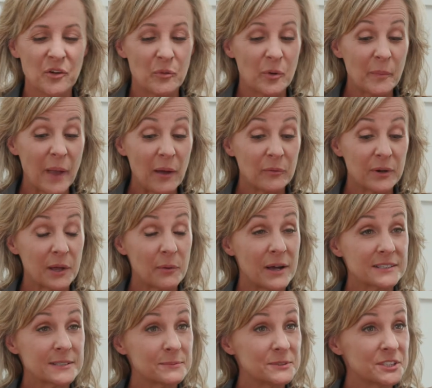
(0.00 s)
Well, Matt, when I
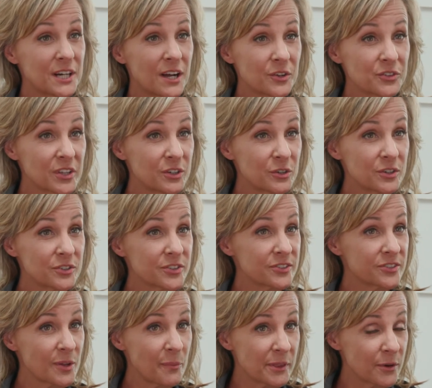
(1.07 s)
walked up to your house, I noticed that
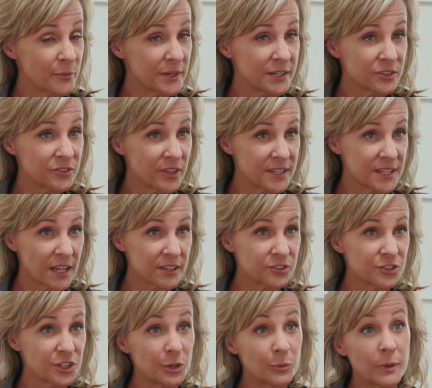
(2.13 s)
some of the windows on the
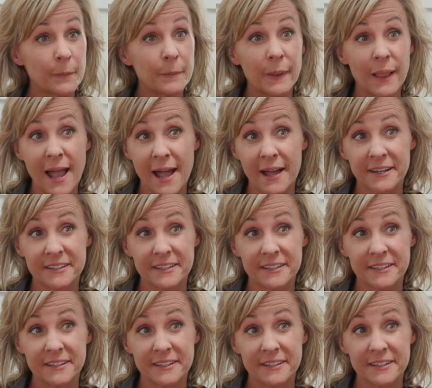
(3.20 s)
exterior were black.